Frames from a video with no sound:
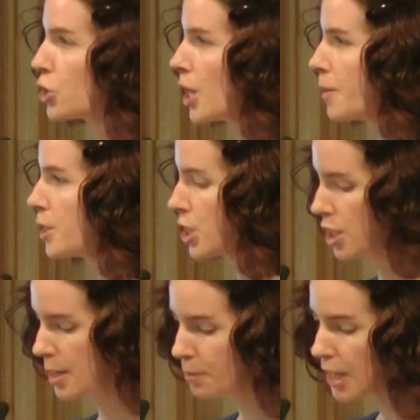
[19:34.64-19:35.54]
change
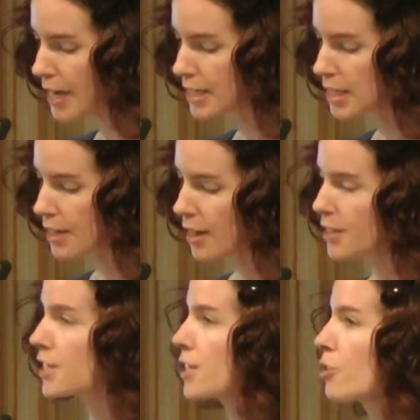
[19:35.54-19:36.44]
symbolizes a
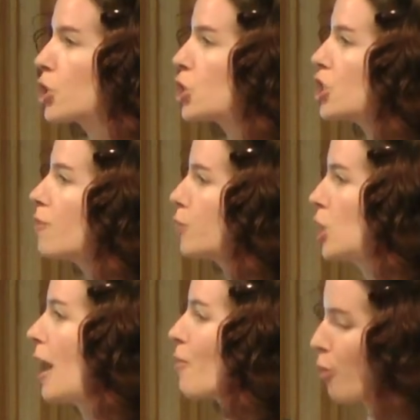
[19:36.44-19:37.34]
necessary shift
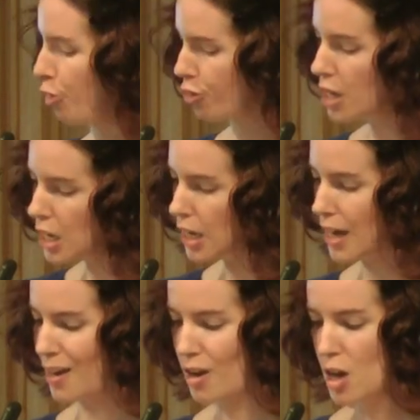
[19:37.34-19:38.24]
in our
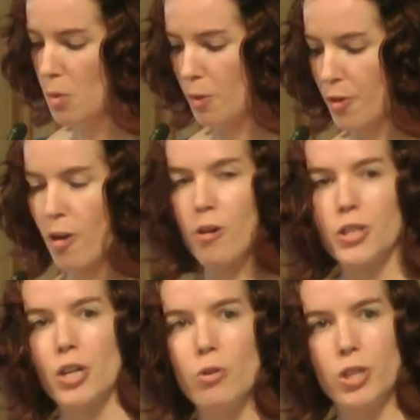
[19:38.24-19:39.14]
thinking within our
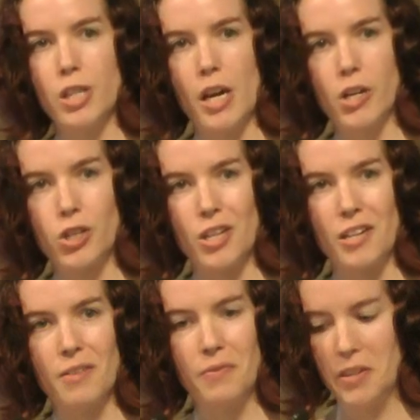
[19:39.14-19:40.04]

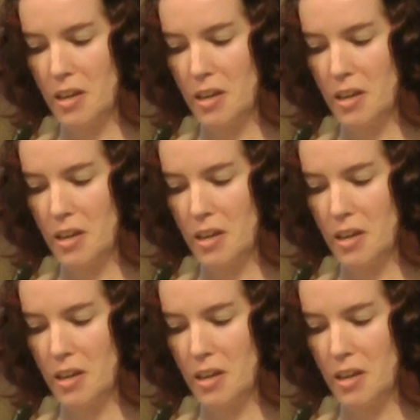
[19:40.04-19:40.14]
association,